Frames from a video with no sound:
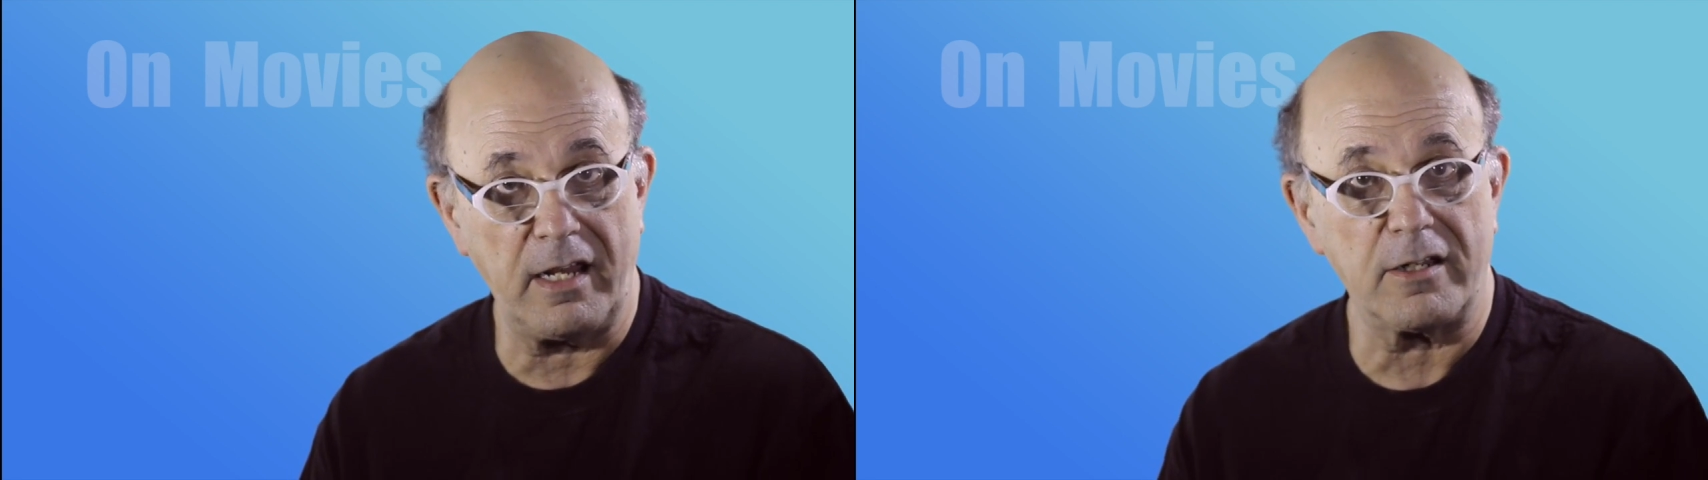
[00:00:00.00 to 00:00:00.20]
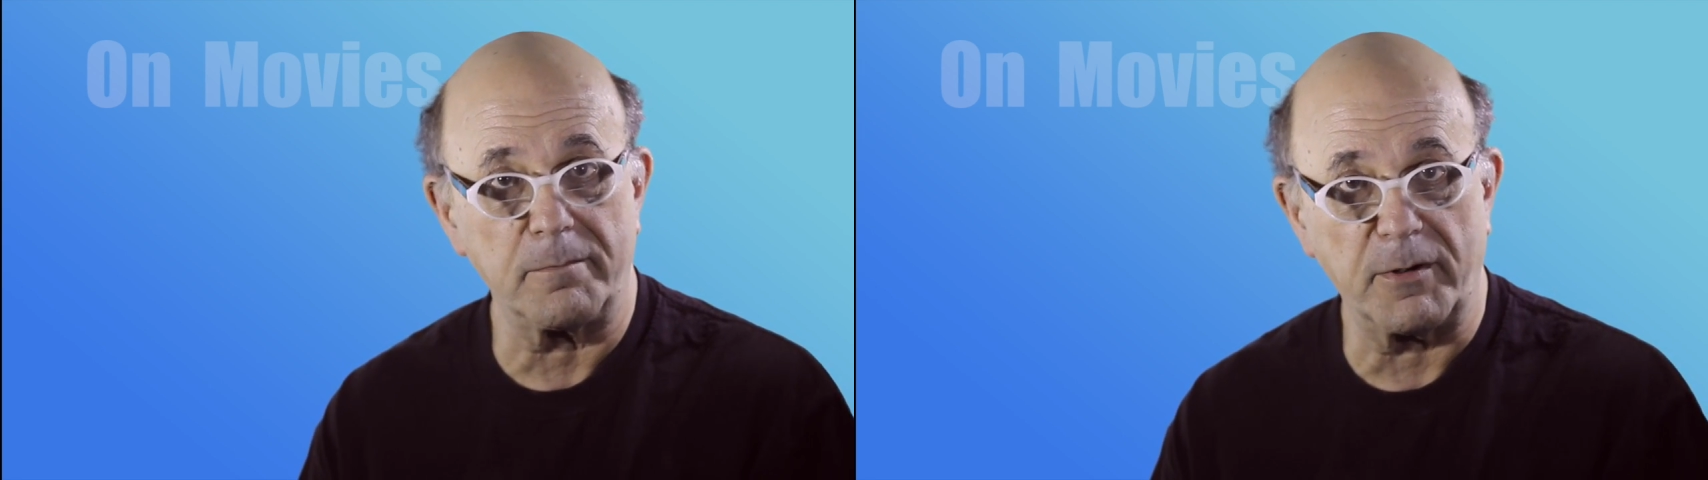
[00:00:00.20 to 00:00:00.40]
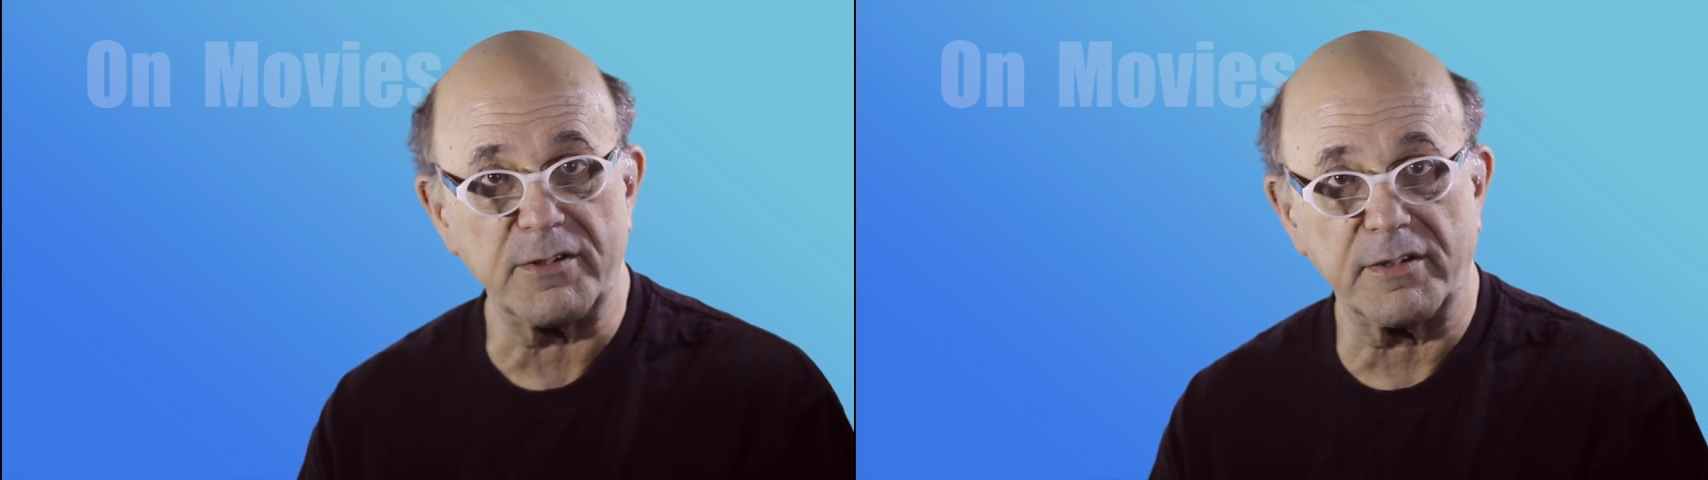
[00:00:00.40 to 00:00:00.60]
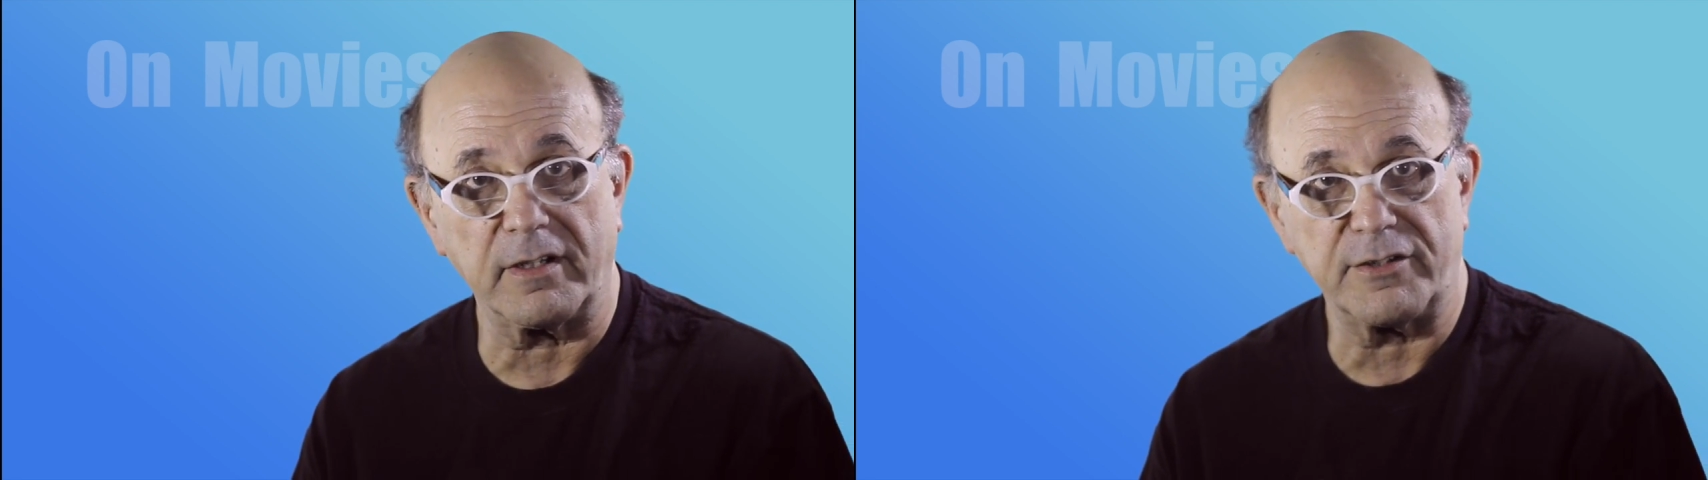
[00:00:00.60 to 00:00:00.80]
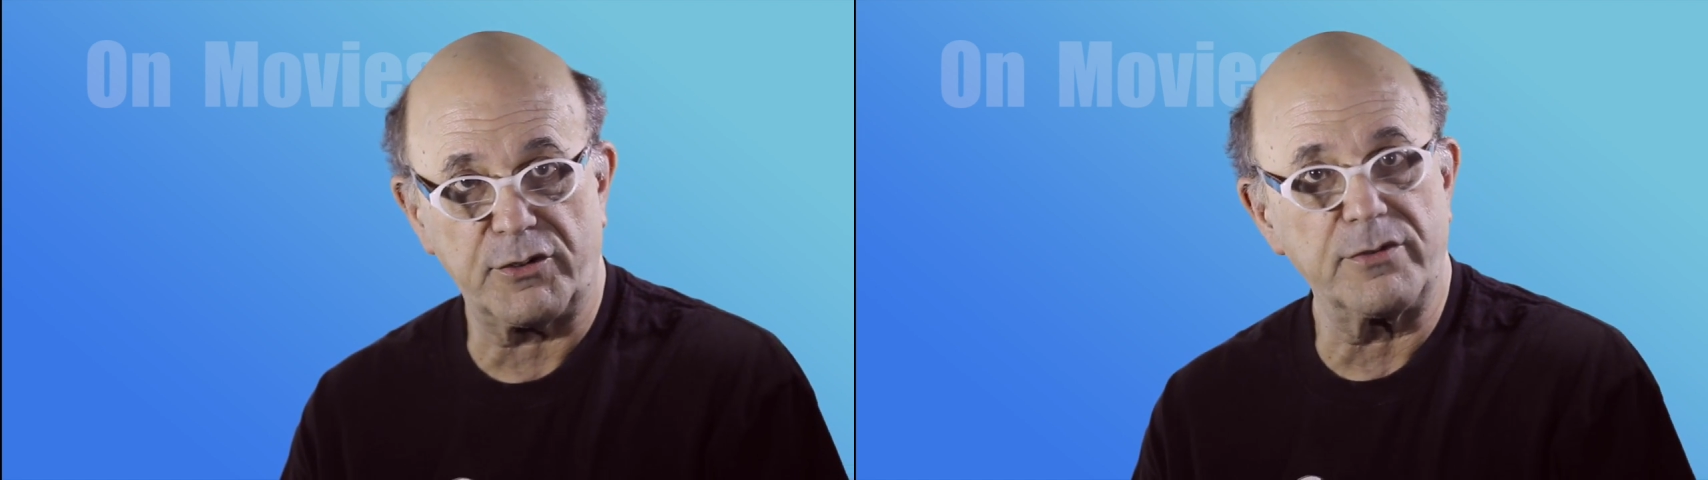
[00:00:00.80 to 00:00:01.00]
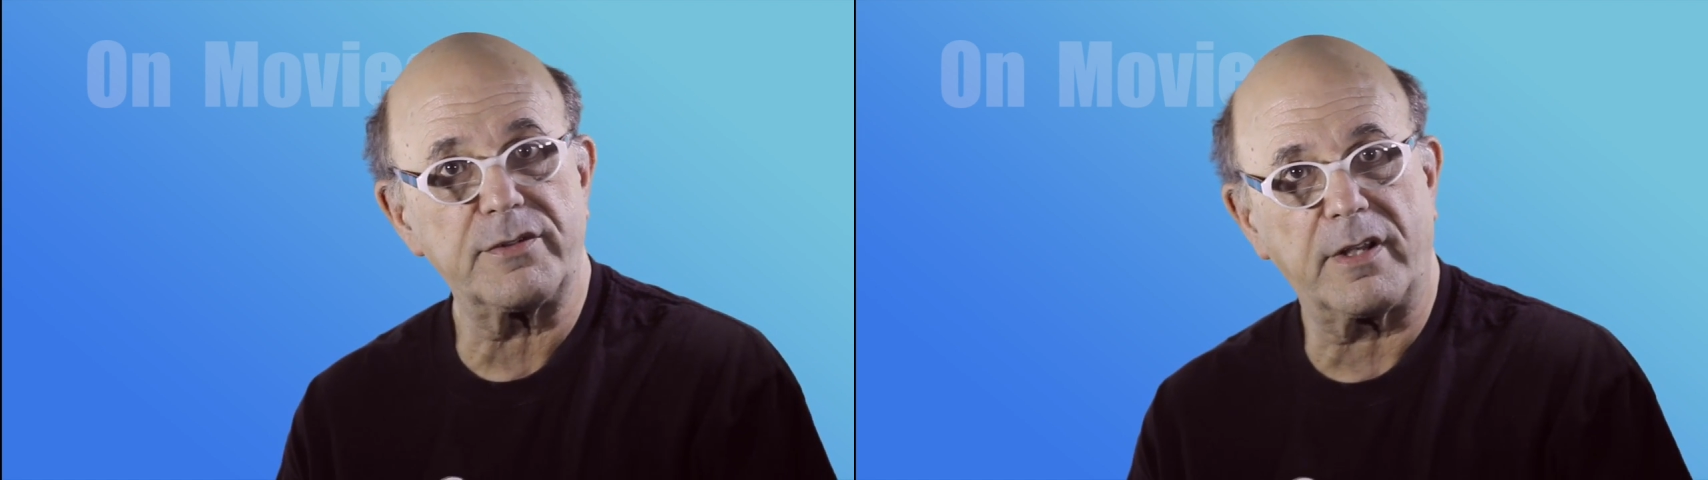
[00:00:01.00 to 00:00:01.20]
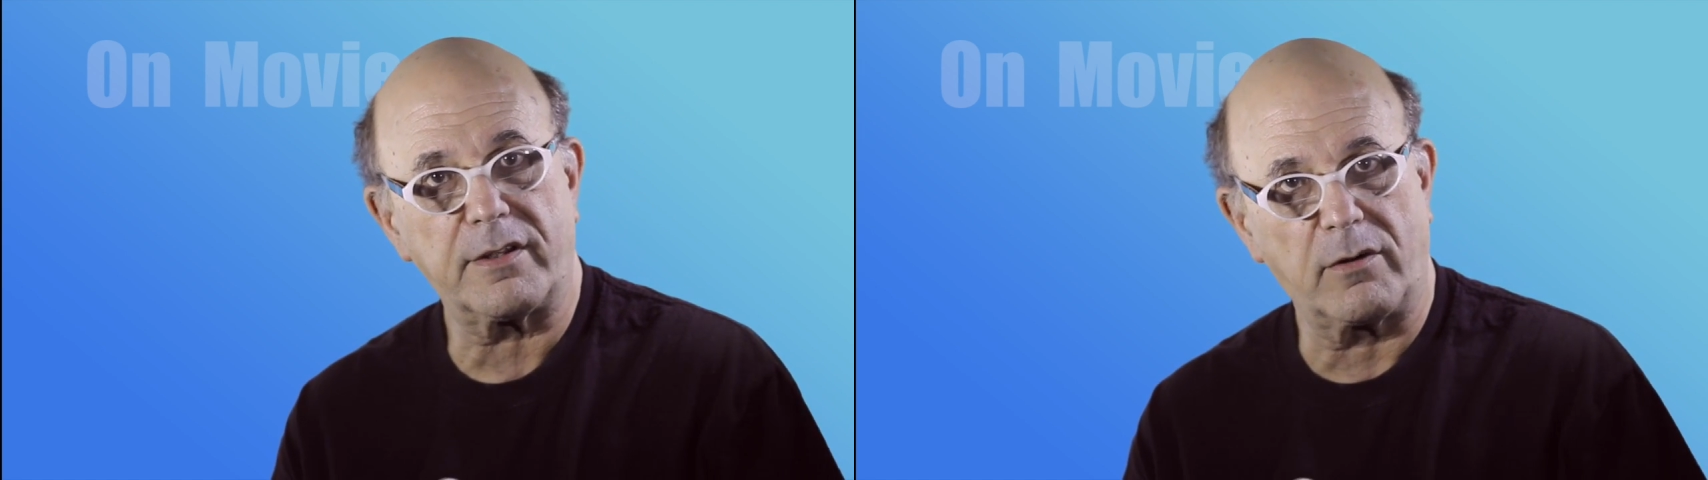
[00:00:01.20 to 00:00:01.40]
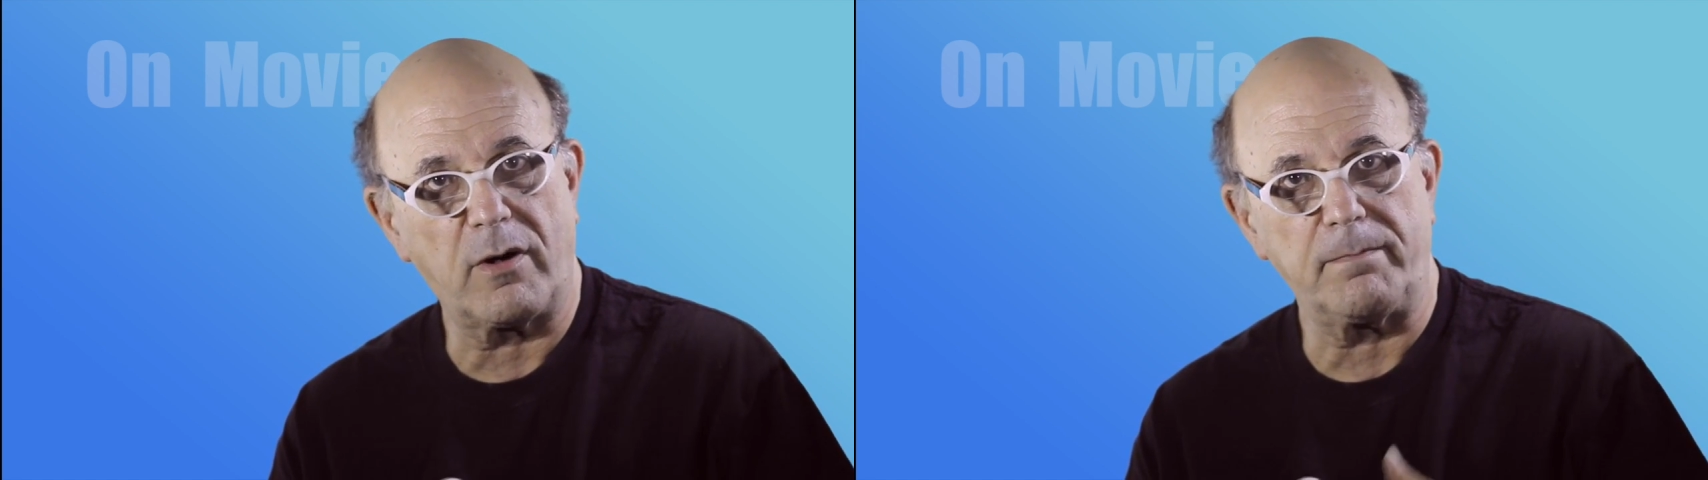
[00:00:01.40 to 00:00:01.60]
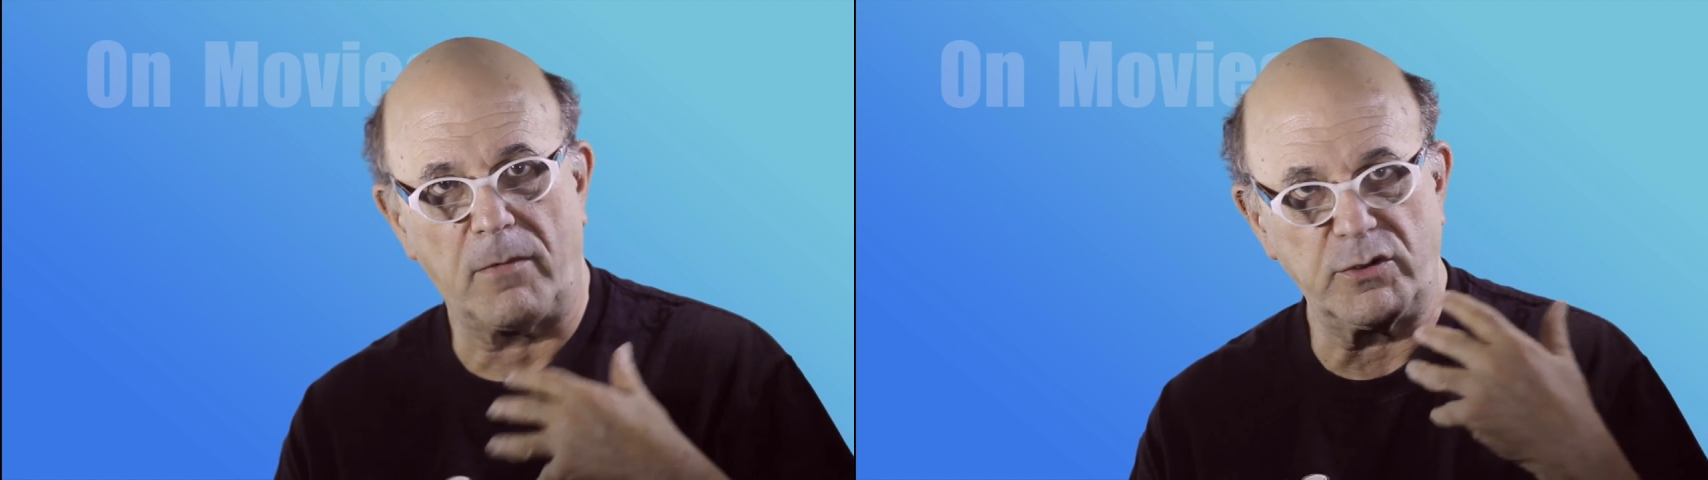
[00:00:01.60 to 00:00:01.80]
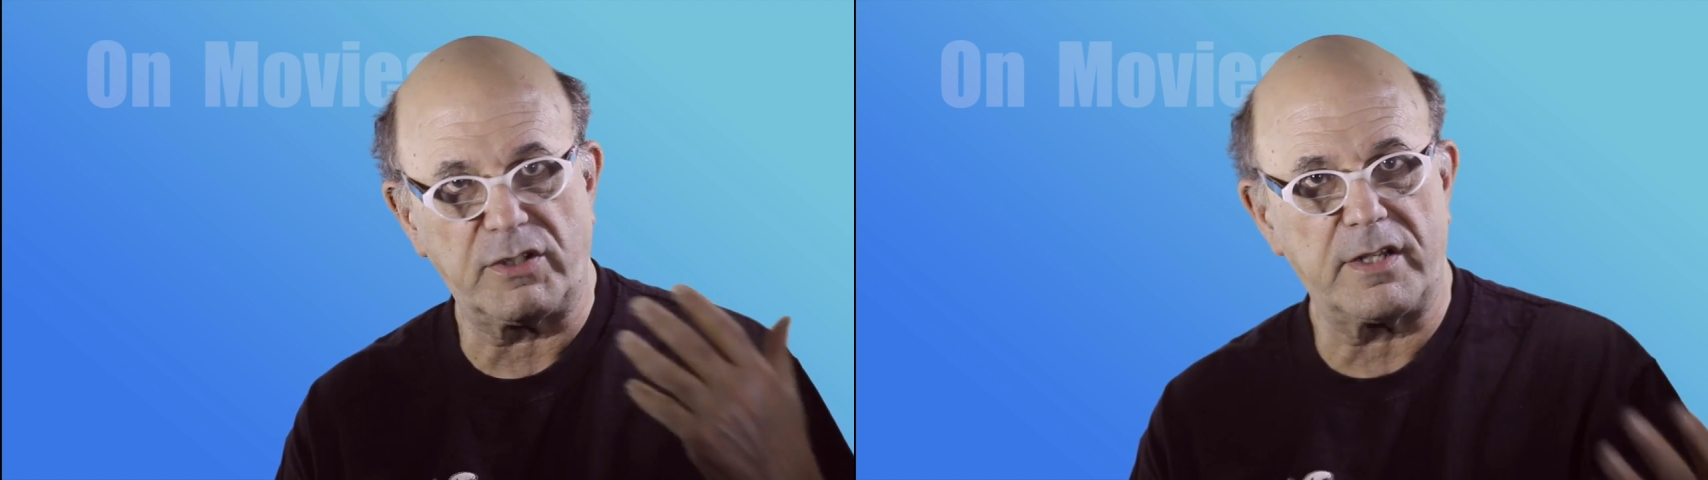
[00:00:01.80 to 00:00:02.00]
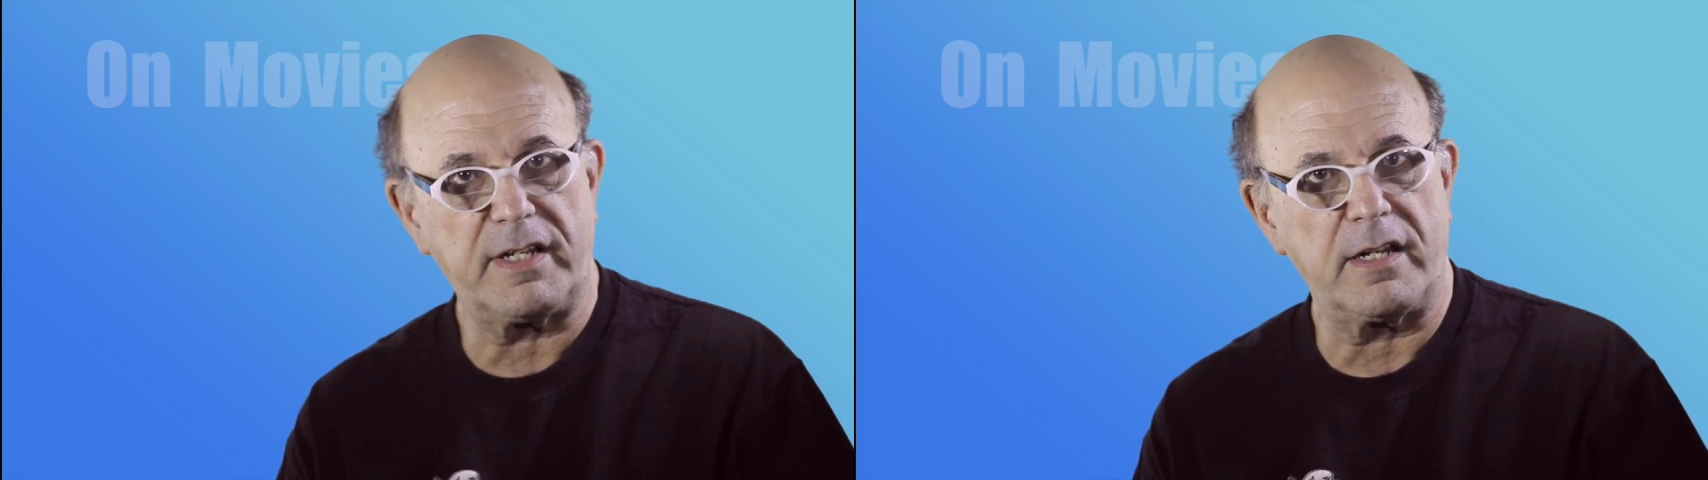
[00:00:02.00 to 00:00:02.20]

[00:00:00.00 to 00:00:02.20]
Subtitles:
interpersonal issues that throw up most of the